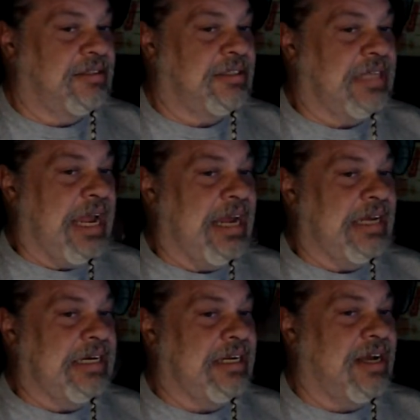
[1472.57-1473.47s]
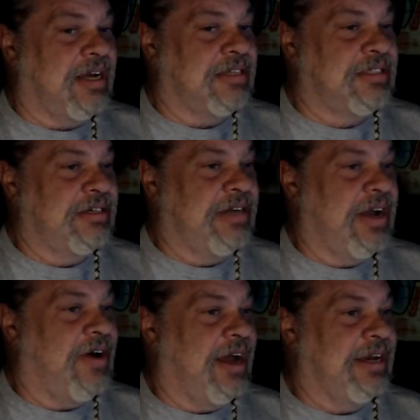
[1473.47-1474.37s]
Candy, because you
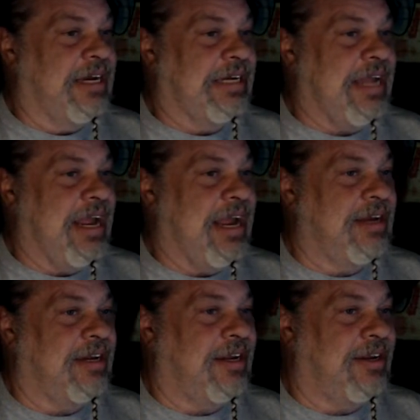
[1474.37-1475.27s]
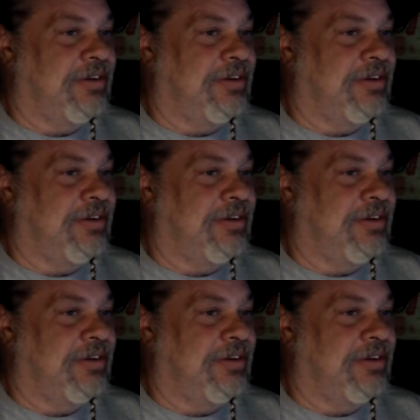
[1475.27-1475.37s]
know I need candy.